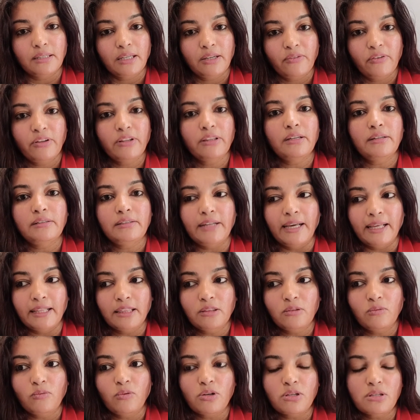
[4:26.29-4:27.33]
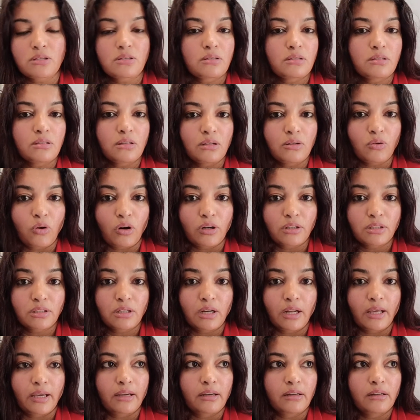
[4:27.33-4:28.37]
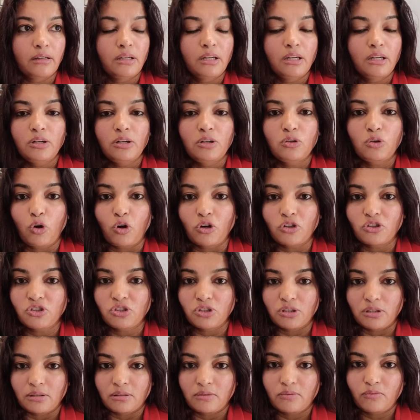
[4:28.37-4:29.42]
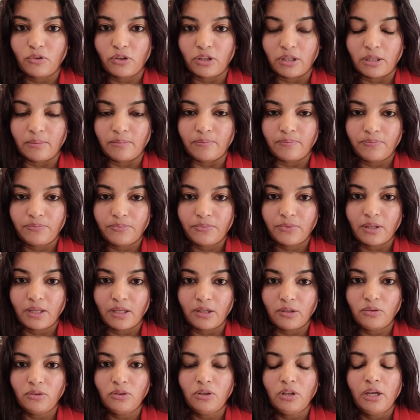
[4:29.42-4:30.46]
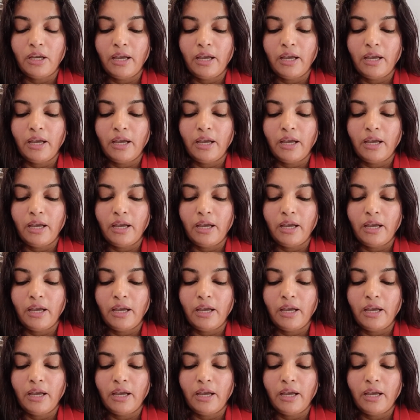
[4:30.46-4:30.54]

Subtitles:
Even the death was not like torture for them, you know.